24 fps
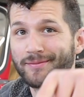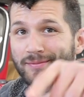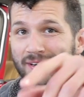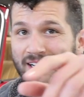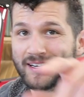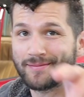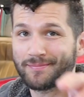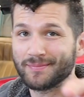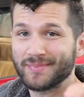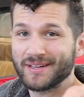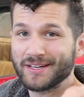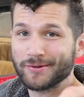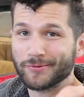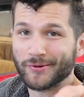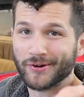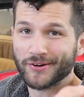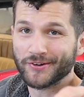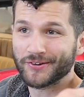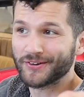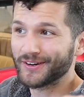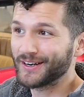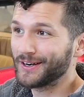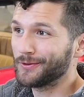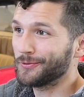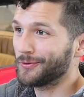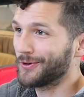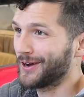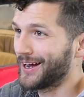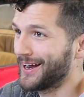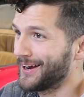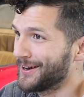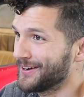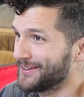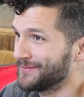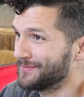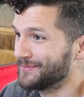You might be wondering
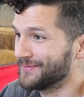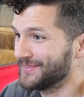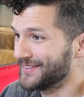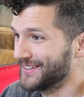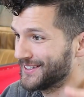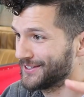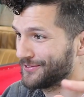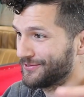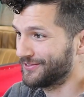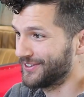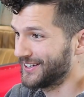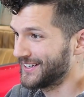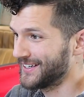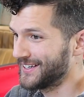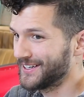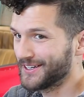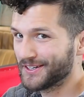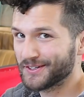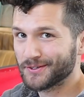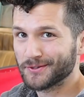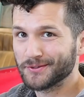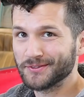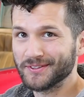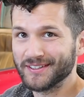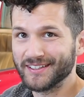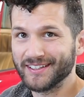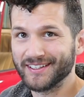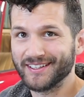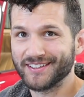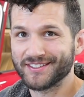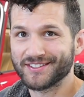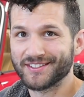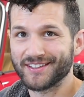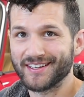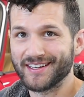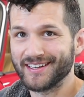why this video
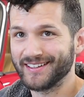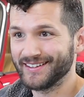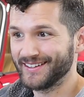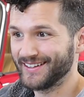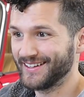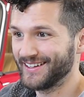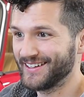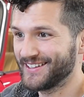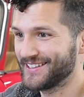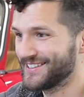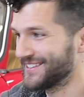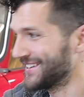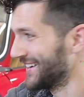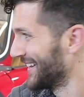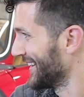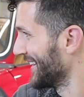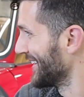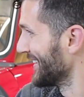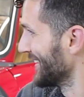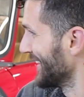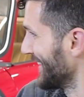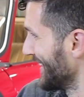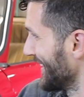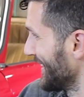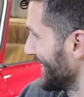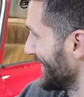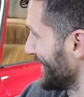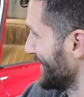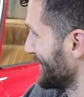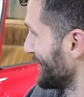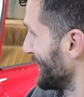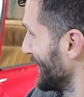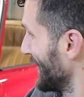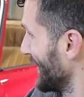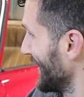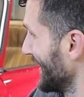is like this and not
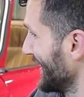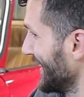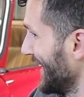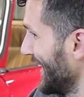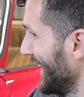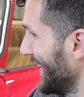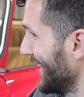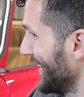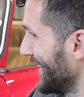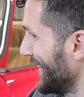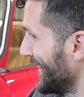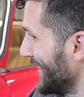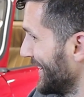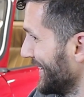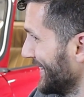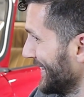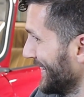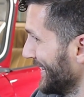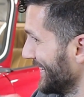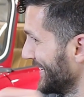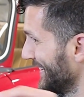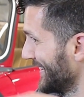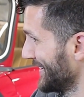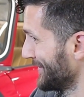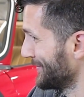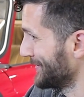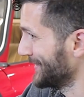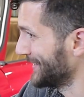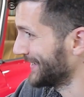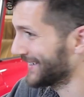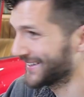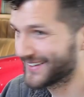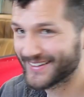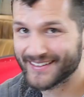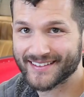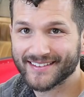us putting the head on, and that's
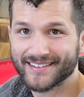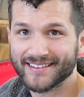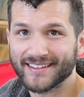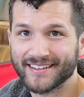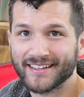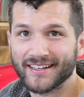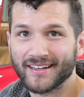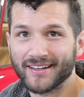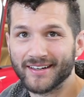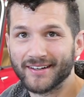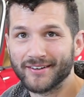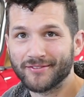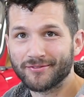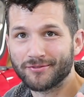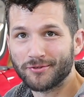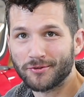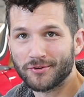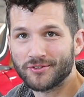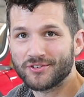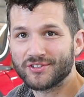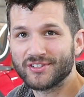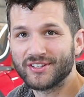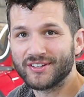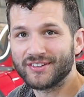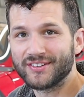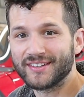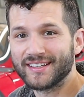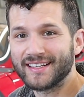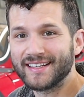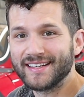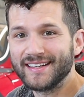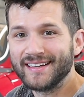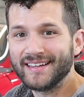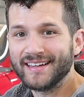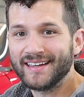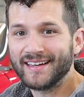because,
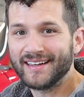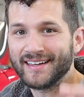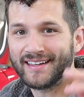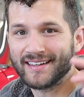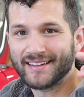unfortunately,